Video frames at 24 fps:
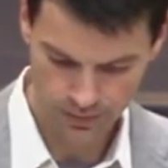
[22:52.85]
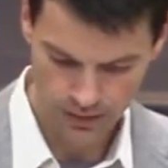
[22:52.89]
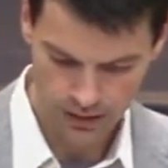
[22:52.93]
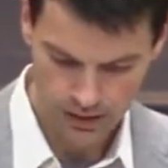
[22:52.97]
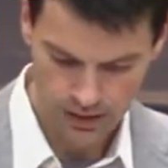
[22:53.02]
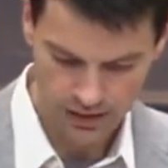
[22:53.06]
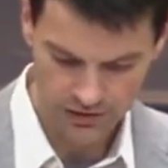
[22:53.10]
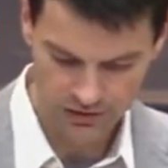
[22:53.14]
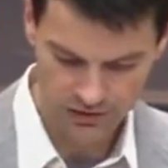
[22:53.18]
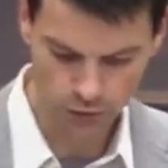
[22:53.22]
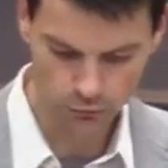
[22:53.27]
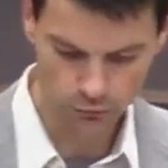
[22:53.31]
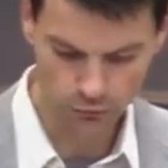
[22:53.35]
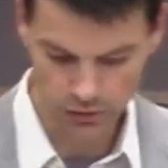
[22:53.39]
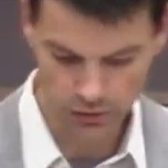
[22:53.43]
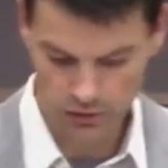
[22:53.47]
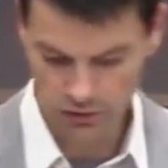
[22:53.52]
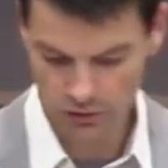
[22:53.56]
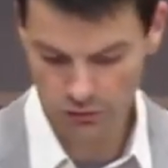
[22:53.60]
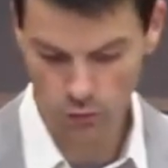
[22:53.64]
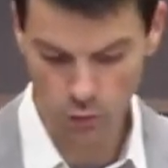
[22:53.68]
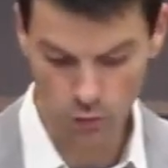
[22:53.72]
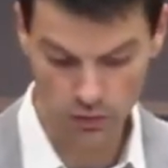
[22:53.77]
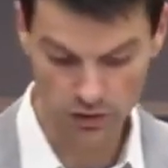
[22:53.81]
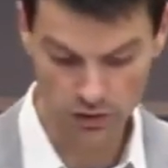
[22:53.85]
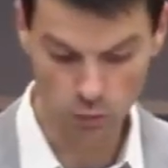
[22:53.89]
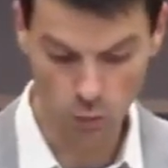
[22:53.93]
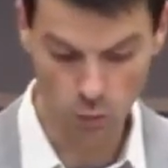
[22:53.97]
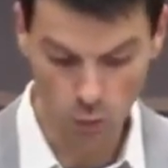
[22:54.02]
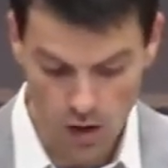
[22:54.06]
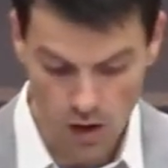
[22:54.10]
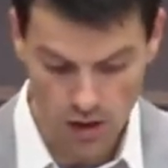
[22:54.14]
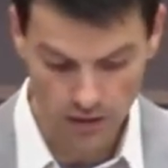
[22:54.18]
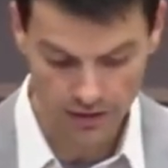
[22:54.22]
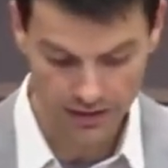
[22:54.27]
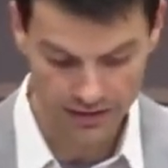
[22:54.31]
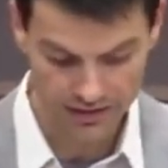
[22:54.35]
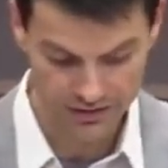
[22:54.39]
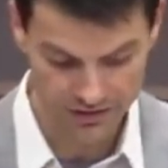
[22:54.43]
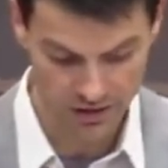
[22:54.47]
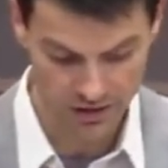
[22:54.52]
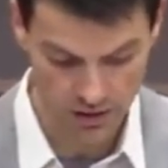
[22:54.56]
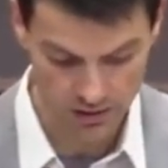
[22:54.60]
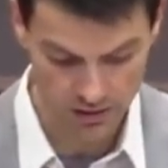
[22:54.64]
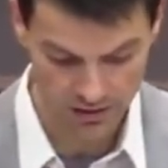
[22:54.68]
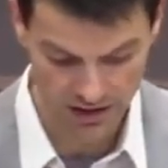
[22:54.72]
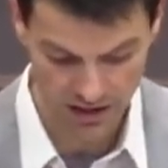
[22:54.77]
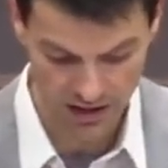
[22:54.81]
And so, verse 41 is
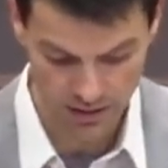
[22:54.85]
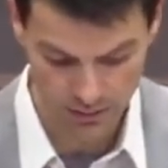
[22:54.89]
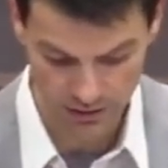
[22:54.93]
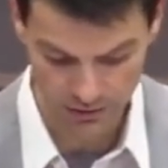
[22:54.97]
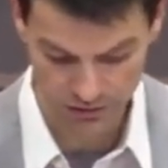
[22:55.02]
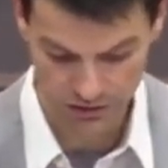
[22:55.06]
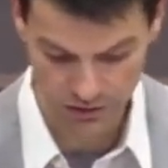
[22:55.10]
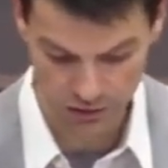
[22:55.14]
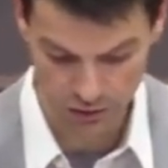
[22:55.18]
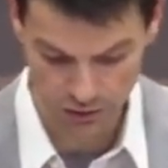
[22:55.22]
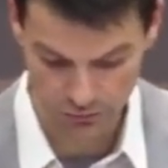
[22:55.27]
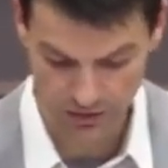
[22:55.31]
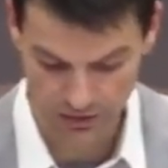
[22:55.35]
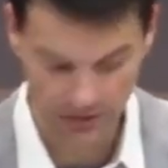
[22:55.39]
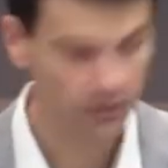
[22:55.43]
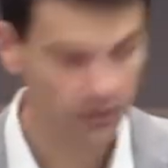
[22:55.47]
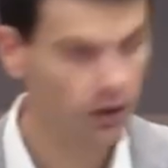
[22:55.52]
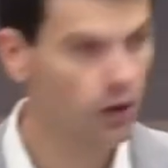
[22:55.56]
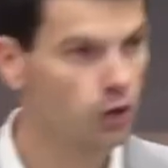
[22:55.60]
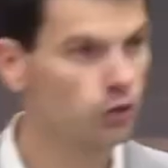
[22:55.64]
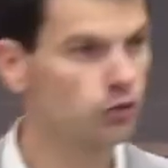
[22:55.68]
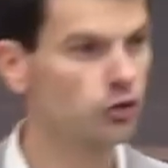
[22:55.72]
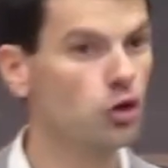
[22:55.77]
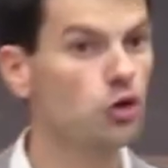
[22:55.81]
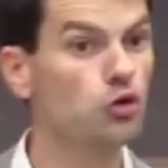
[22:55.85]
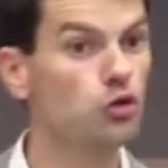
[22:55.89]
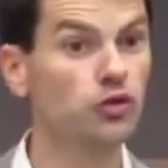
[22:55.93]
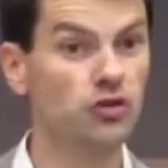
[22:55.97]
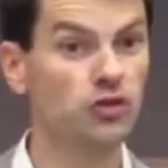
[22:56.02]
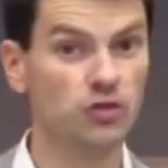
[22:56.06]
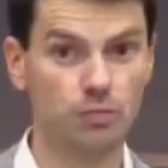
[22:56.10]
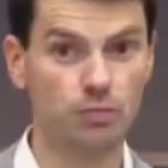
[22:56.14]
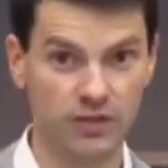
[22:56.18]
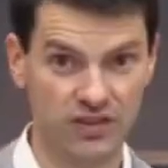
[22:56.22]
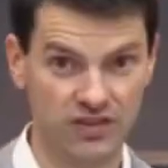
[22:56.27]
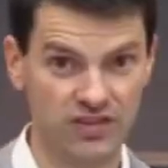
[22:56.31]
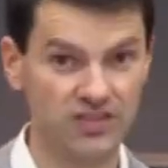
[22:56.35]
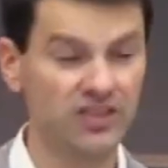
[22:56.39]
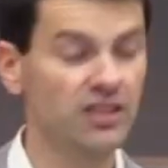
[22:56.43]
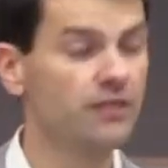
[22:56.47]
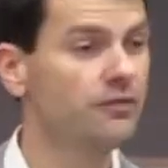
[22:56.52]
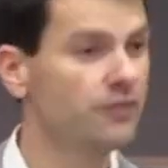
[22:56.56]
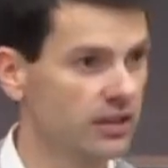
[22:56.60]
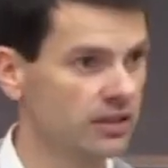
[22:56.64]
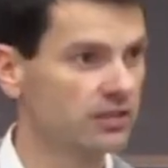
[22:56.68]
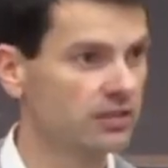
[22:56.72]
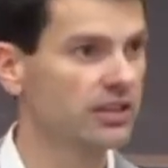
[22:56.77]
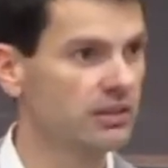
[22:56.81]
talking about serving those who
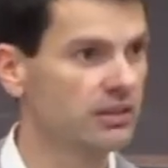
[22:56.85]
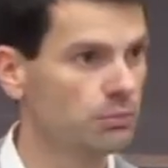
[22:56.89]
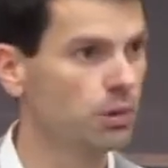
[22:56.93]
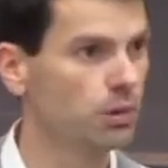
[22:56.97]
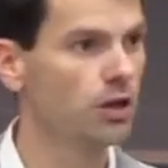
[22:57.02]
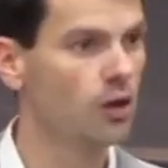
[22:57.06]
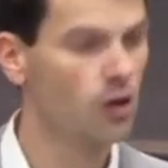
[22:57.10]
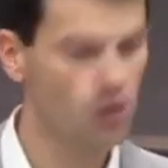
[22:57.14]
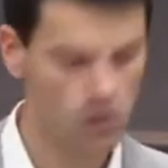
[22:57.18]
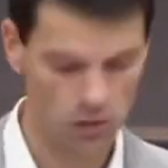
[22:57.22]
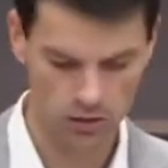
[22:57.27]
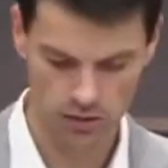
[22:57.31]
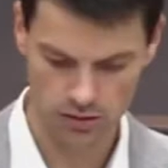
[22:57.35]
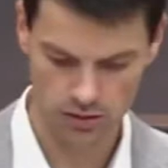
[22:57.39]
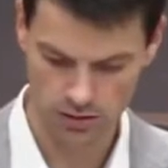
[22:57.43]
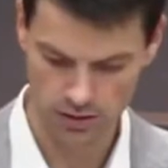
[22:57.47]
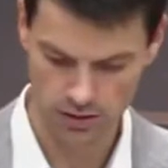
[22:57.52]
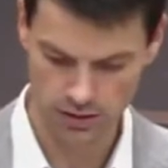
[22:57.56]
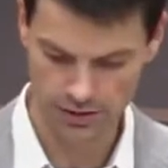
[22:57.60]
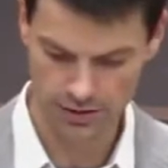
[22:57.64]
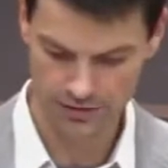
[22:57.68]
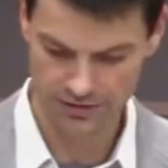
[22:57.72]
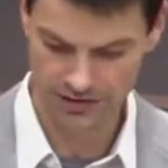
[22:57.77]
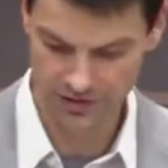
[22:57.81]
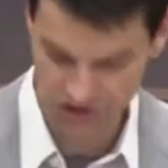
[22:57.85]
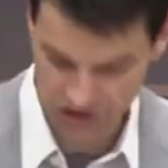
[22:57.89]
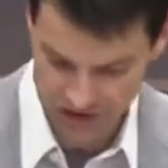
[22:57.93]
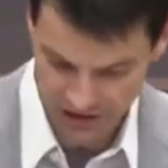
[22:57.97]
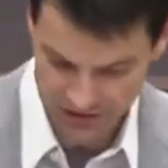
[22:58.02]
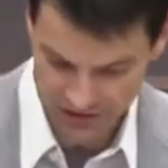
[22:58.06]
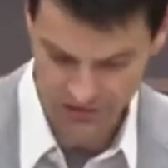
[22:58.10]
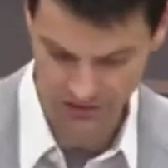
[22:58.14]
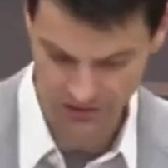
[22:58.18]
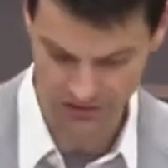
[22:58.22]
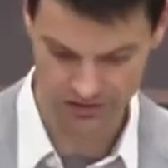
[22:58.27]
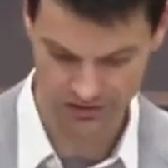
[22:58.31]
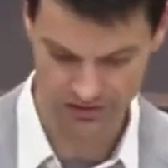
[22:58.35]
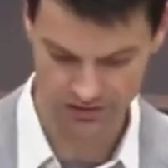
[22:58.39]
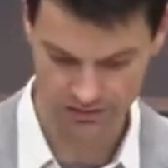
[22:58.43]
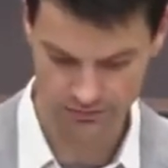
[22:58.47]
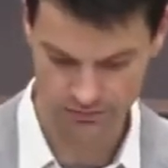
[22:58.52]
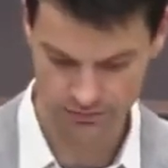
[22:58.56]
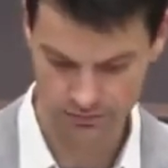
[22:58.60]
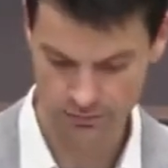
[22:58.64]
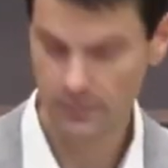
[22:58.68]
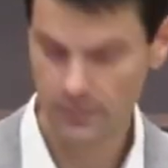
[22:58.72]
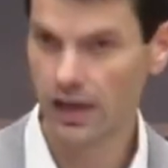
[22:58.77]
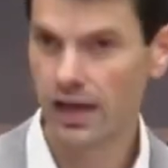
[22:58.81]
specifically belong to Jesus.
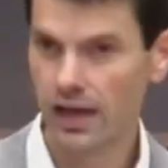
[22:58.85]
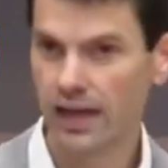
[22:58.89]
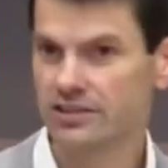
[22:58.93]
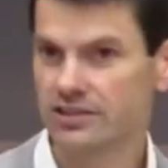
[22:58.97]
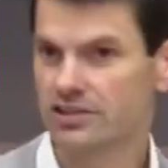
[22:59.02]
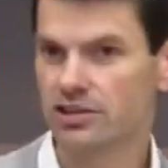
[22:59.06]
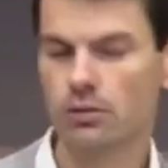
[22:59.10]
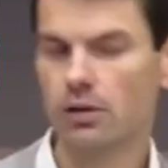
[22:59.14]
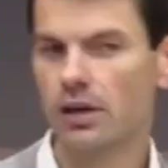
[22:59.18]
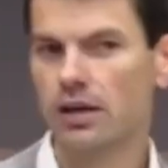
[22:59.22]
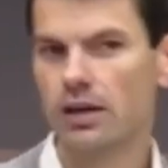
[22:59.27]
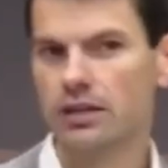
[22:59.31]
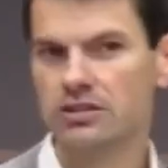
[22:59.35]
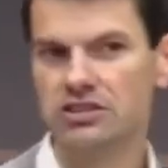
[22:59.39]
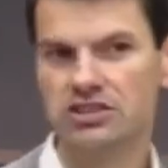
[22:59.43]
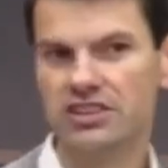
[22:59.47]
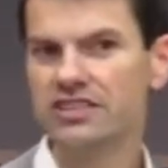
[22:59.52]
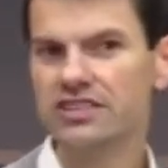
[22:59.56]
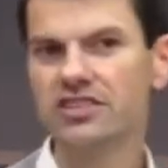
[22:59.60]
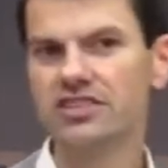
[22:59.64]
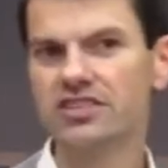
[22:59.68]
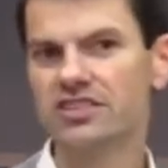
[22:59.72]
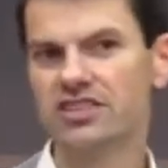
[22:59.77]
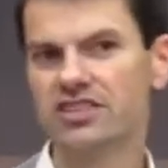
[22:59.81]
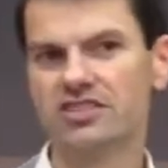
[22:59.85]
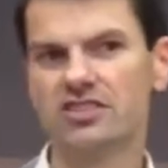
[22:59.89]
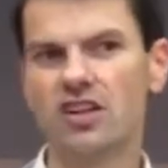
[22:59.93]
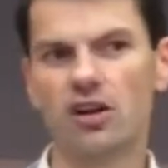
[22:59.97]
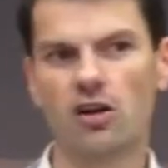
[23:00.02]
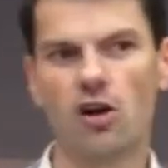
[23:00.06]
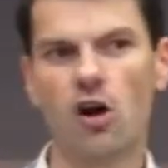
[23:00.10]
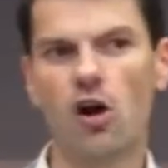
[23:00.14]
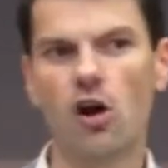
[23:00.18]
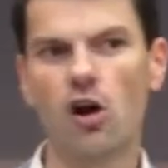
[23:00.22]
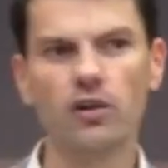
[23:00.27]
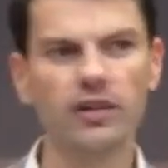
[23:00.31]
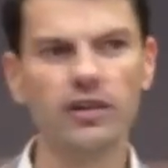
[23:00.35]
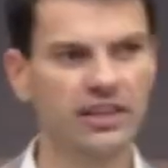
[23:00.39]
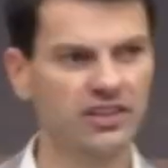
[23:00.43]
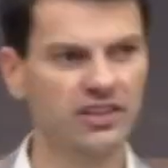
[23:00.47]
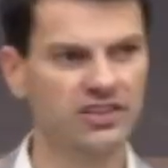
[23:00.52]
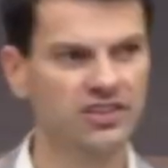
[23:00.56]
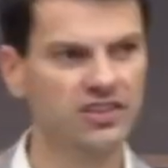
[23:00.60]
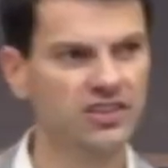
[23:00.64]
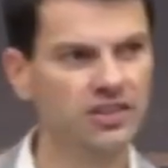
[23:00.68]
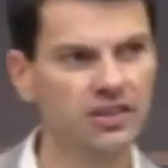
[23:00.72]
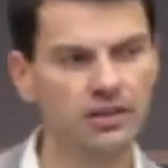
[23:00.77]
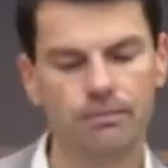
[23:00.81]
And so, Jesus is not calling us
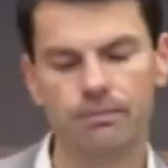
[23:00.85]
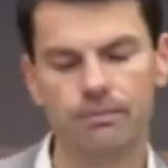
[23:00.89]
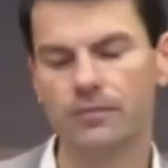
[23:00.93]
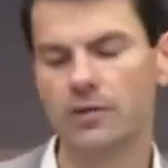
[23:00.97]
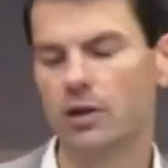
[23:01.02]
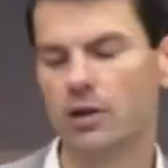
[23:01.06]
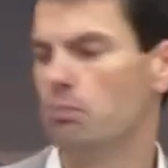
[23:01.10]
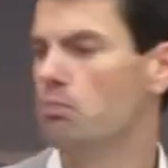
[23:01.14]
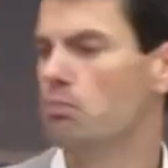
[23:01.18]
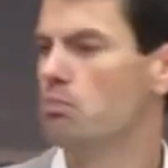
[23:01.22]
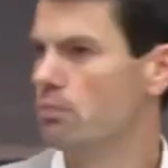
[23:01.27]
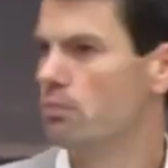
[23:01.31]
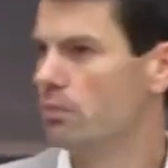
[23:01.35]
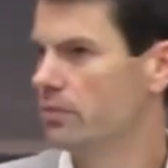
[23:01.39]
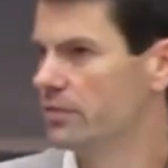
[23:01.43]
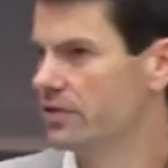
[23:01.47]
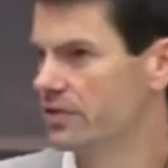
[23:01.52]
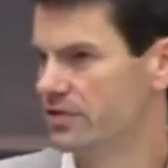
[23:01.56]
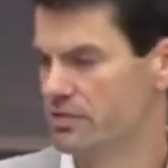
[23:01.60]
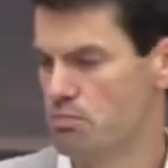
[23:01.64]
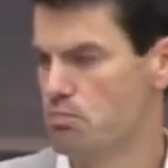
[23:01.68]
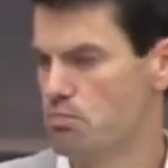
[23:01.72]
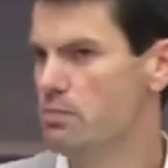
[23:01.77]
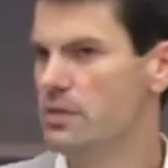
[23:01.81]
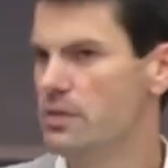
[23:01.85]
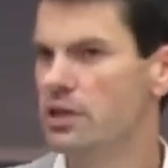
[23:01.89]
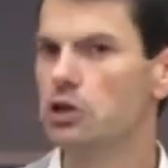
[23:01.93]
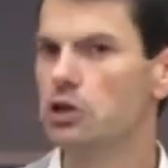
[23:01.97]
to you know, just mere